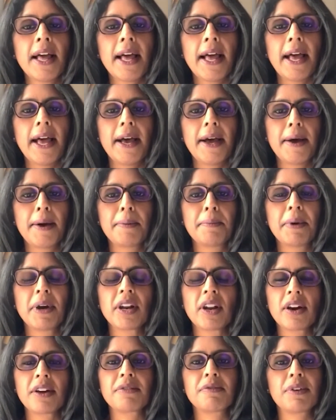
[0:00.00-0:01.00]

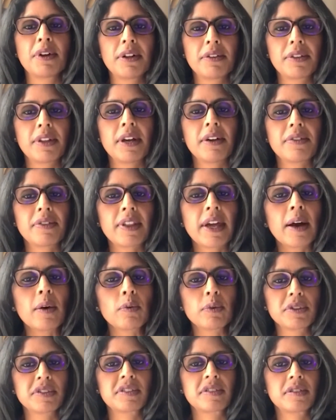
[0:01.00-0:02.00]
and I felt that
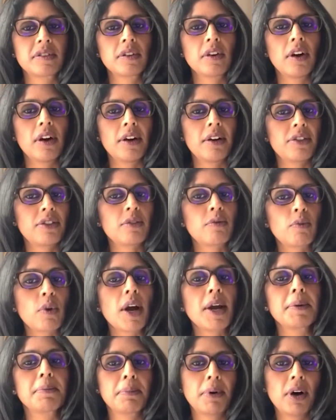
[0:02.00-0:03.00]
that was the
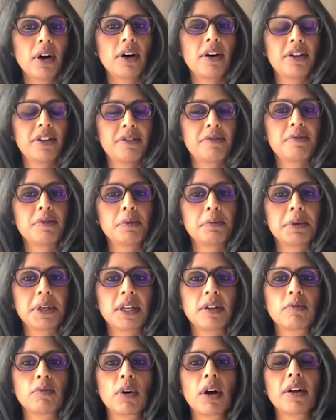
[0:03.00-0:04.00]
right path for
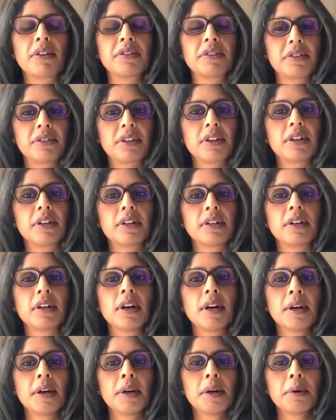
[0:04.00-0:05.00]
me rather than
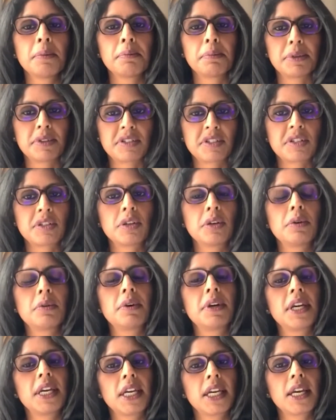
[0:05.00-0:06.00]

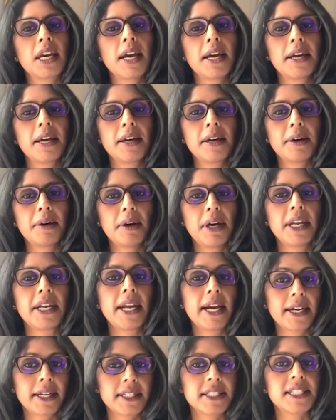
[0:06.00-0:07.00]
pursuing an
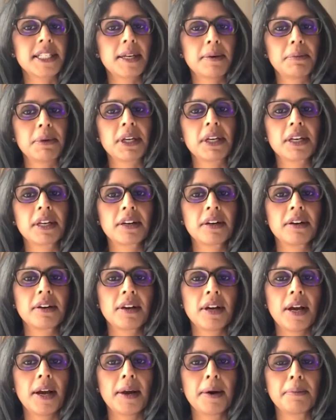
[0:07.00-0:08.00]
academic
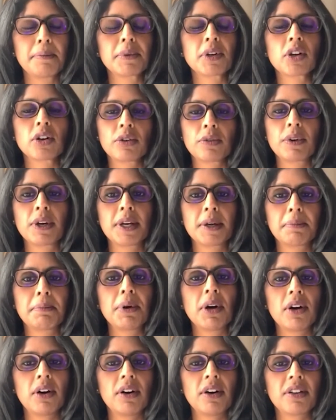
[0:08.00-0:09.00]
career
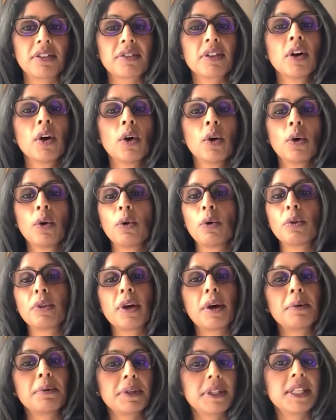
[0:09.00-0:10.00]
path.
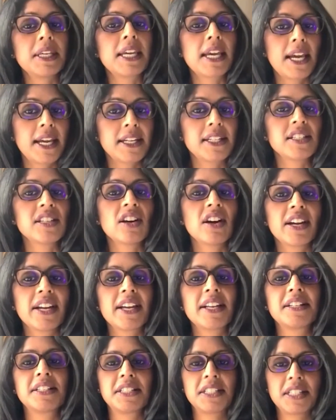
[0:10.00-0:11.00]
Although in the end, I
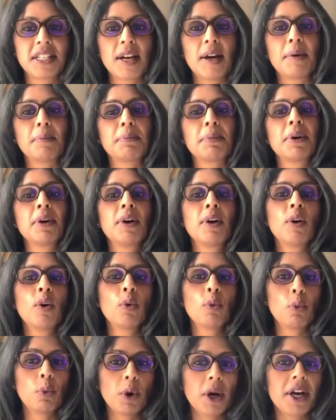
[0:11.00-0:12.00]
ended up
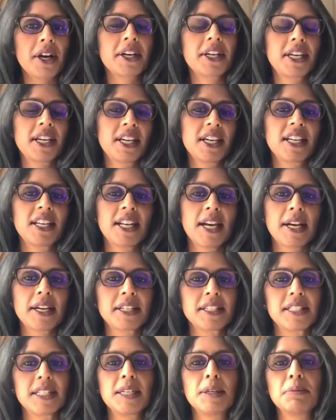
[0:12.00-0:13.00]
working in
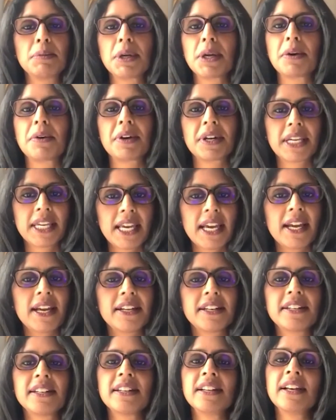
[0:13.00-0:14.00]
academia
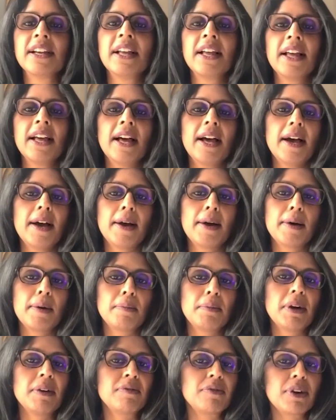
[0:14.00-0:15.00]
again.
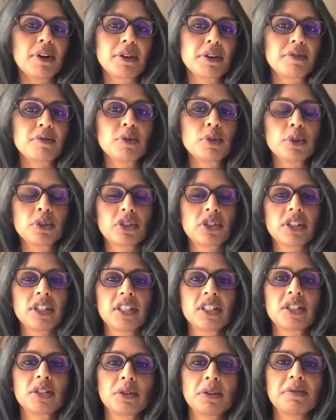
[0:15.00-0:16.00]
I'm very
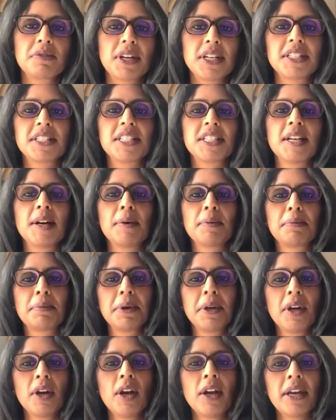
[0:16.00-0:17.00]
fortunate to have ended up
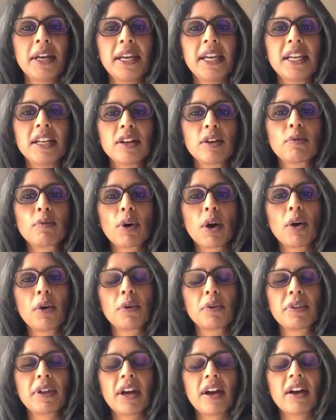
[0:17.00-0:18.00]
in a
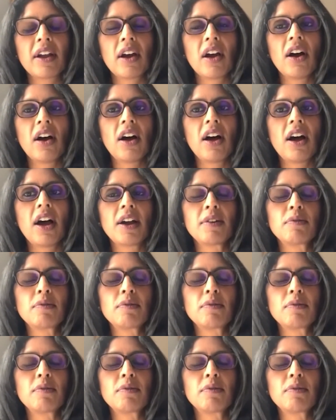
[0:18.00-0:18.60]
role that I